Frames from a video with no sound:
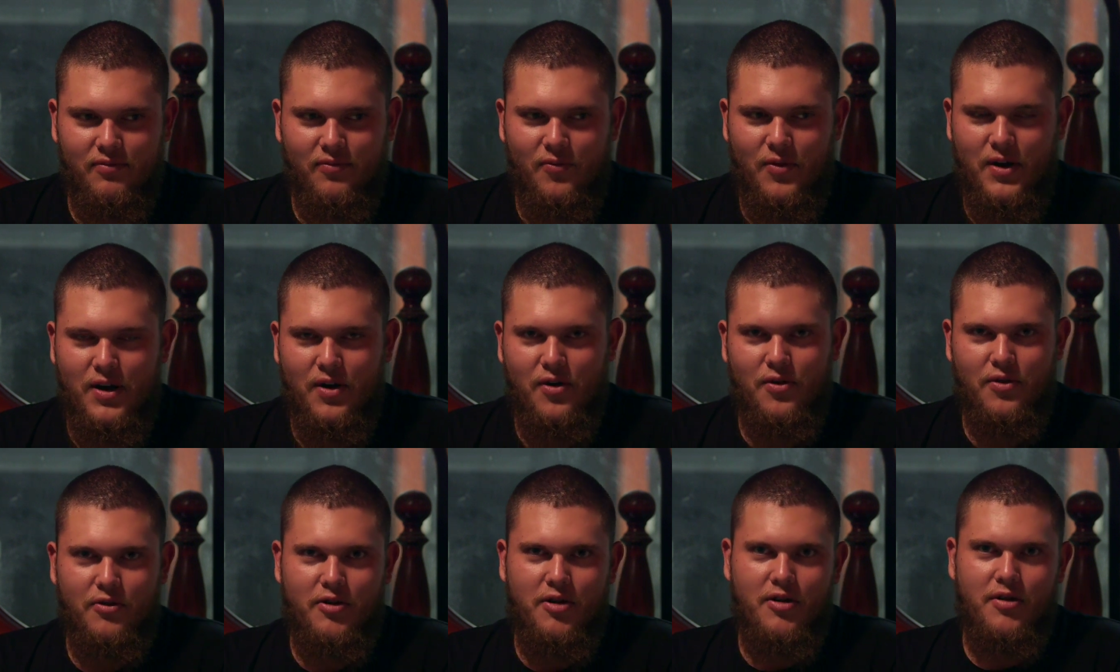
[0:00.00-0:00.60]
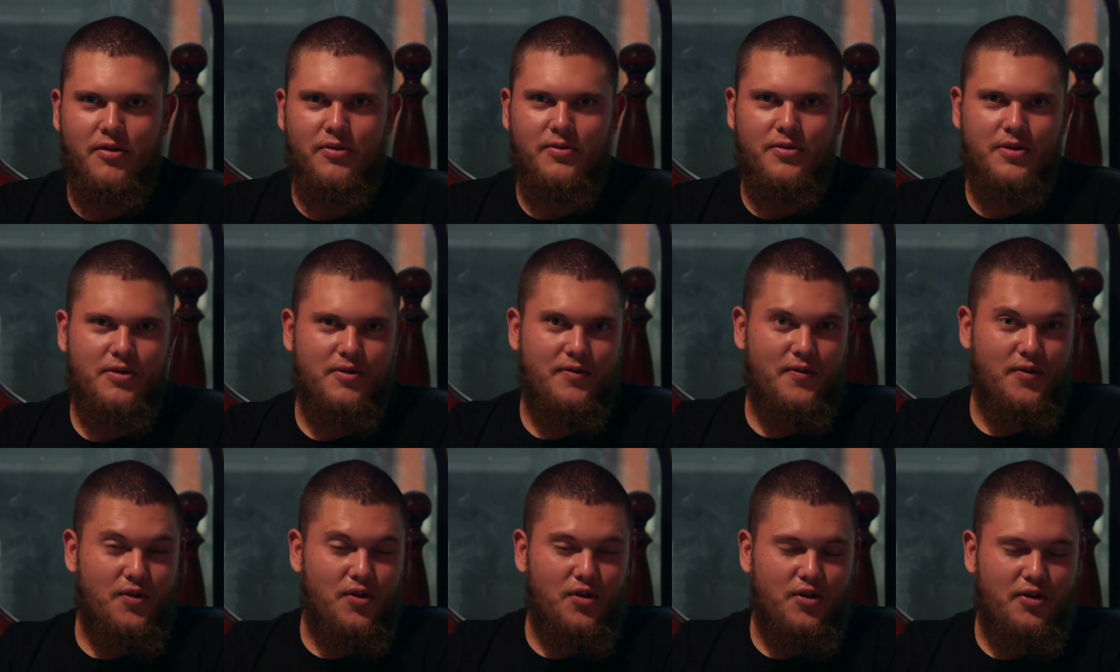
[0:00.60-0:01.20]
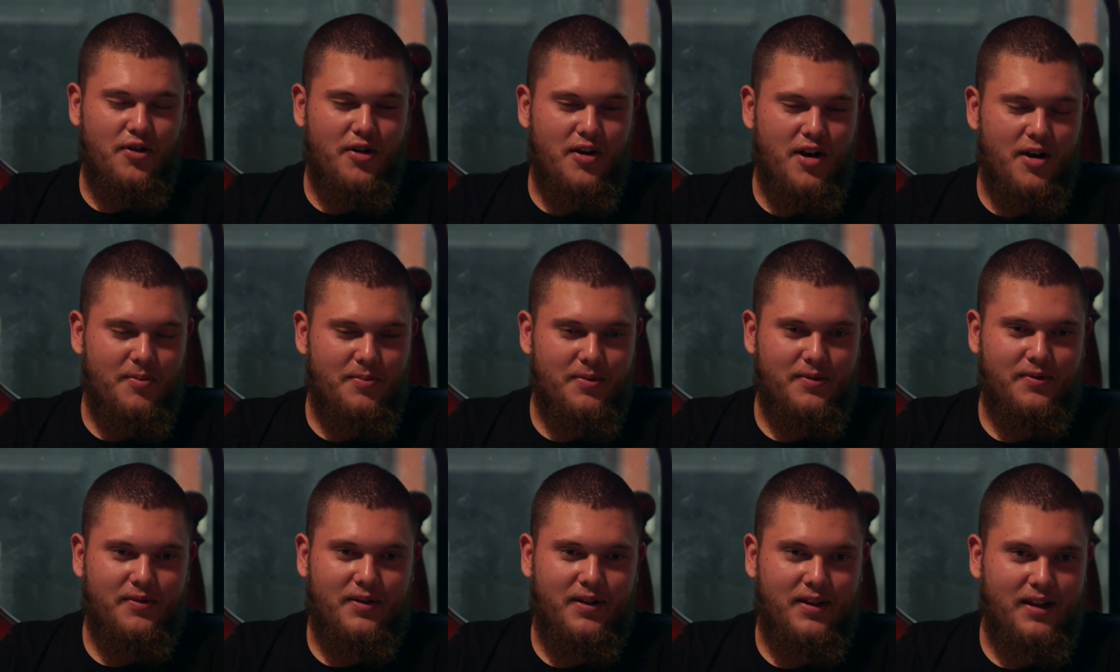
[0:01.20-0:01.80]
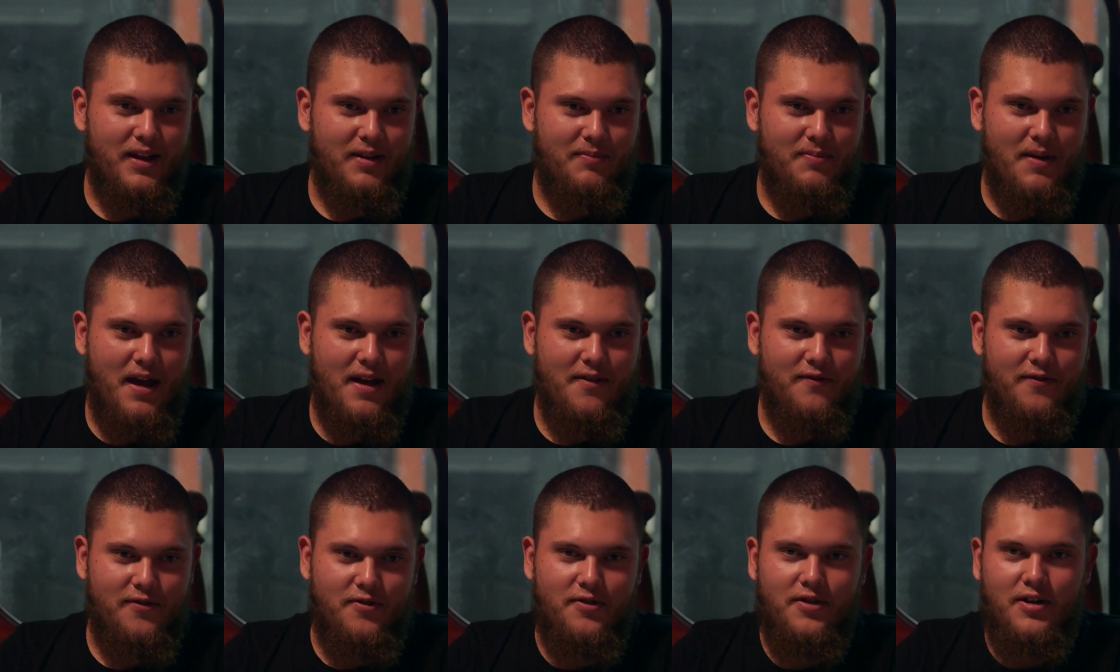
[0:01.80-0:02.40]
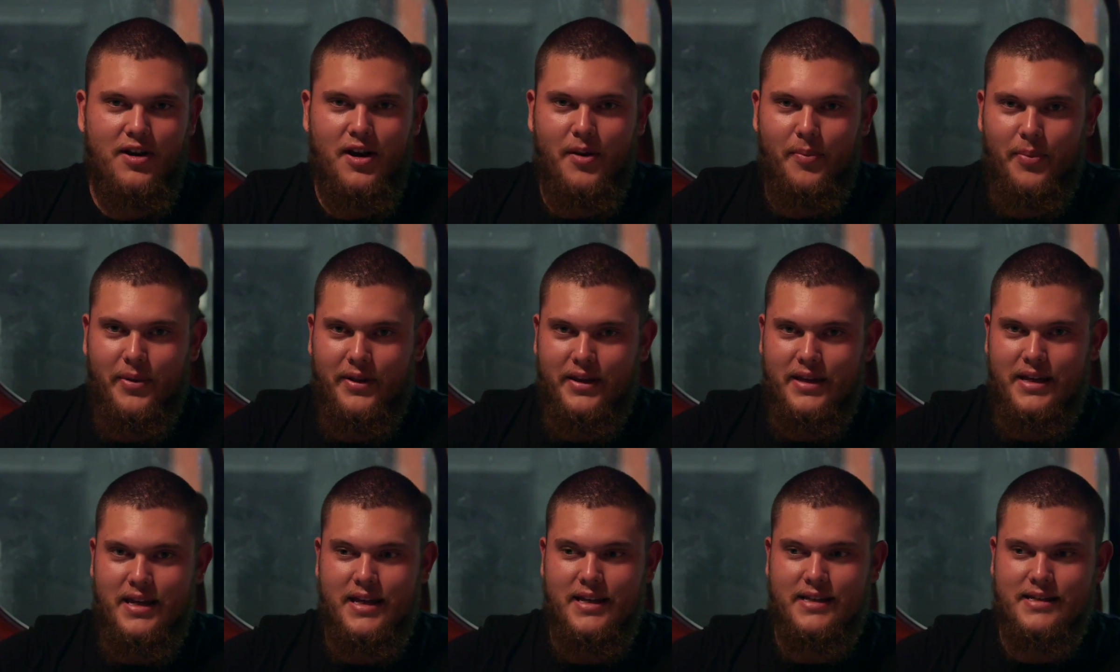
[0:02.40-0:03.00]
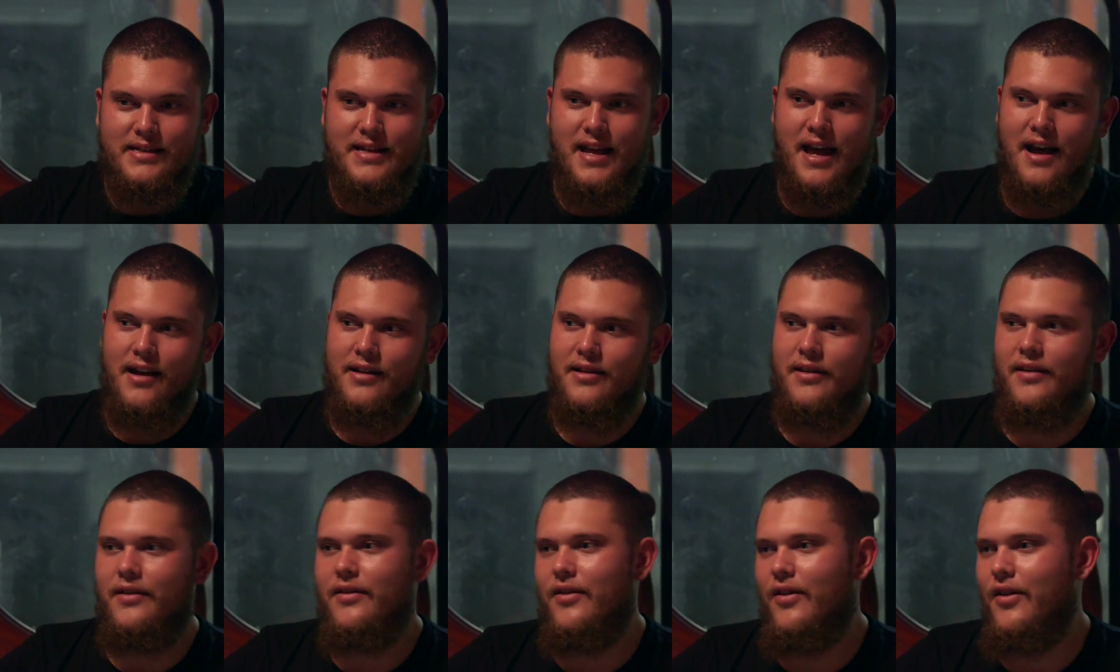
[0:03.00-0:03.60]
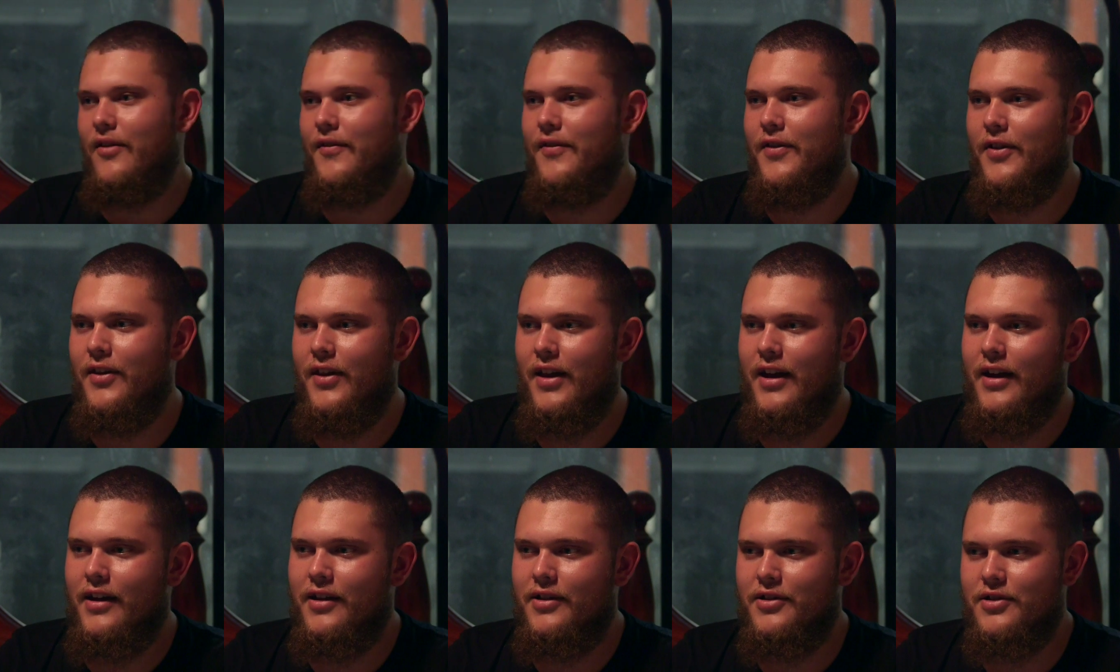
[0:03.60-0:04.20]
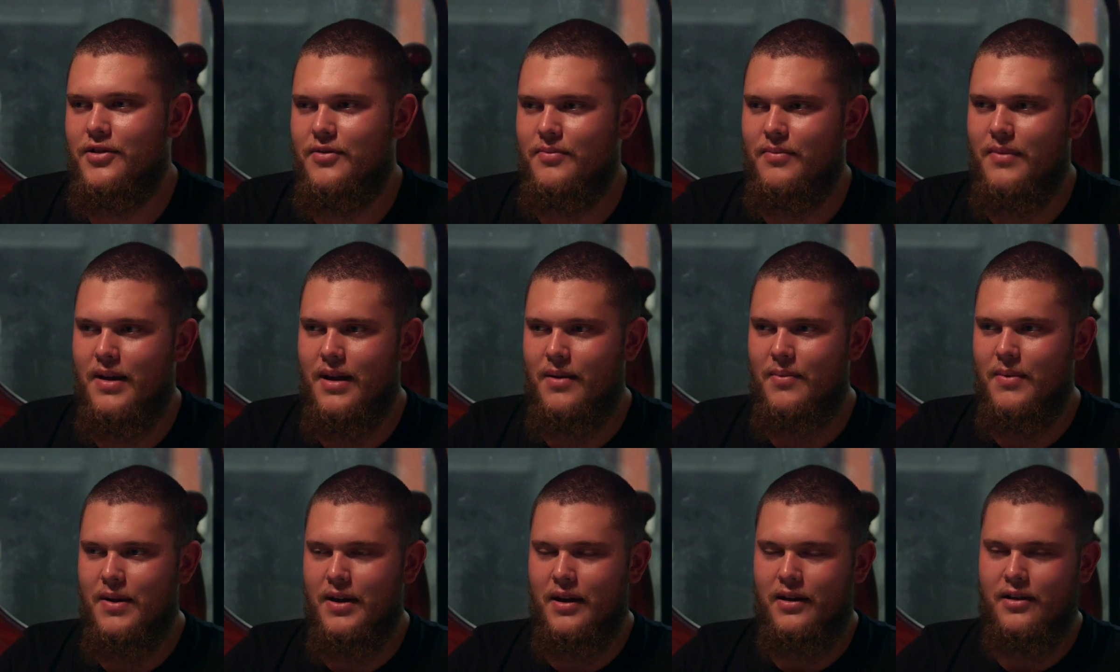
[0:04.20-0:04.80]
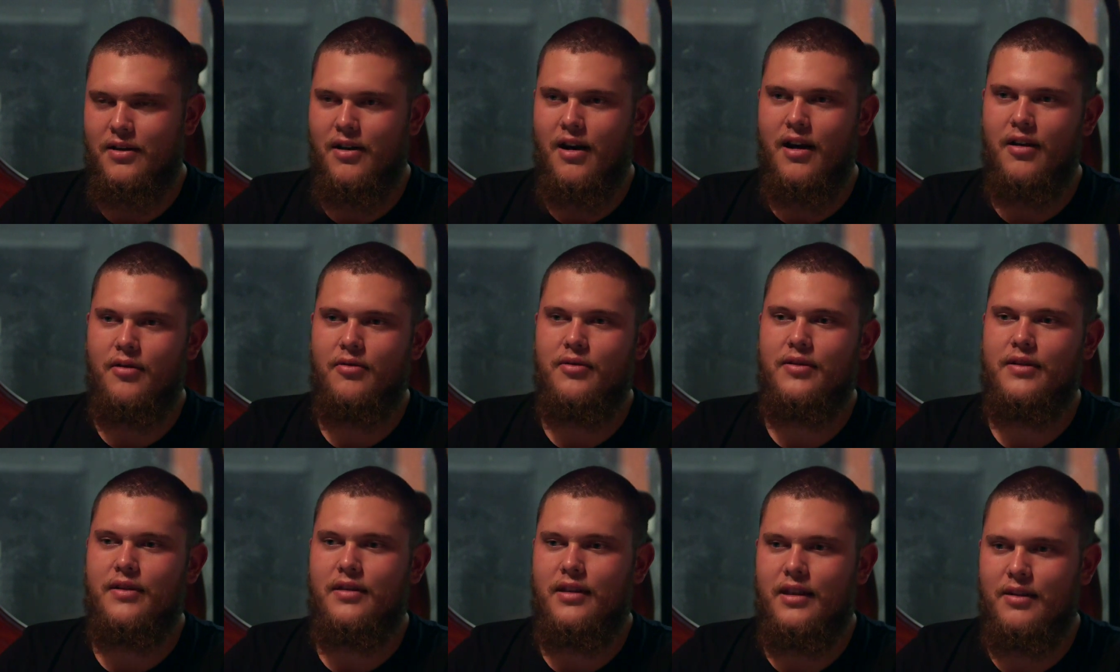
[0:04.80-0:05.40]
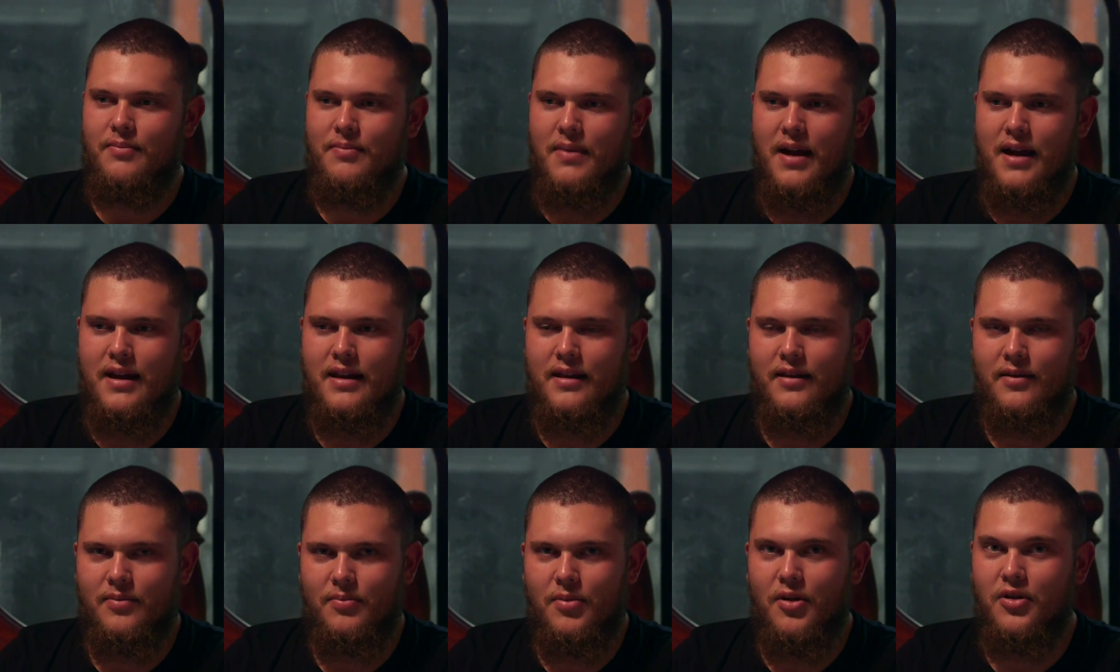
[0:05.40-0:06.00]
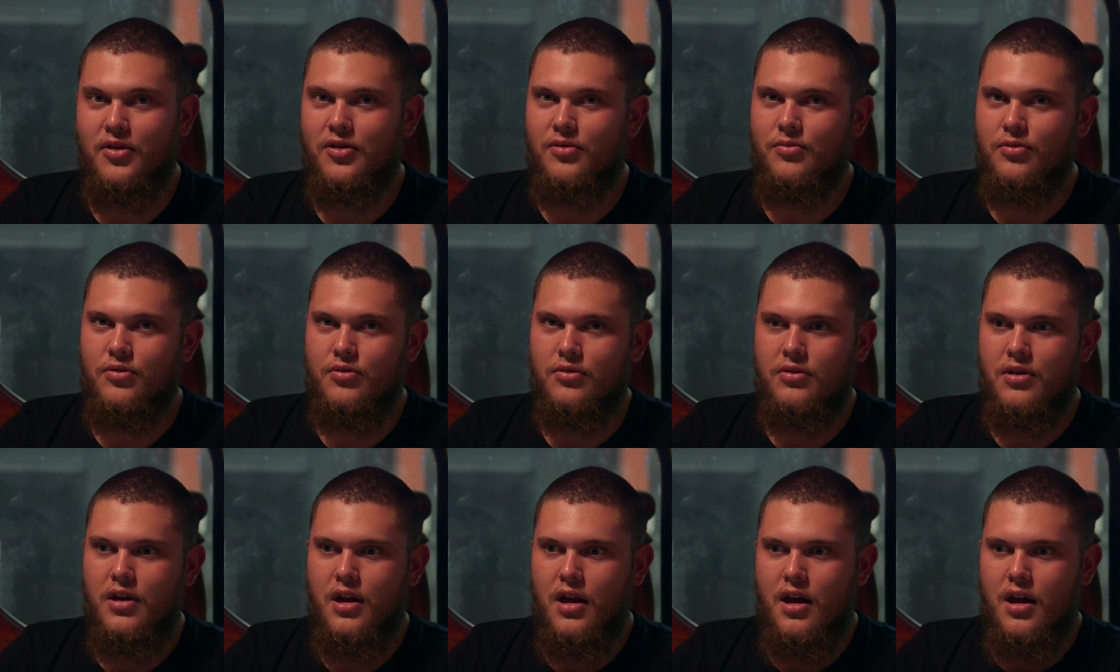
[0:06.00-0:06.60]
we've all grown up in clickbait for a couple of years now, so I feel like I should make my title as clickbaity as possible.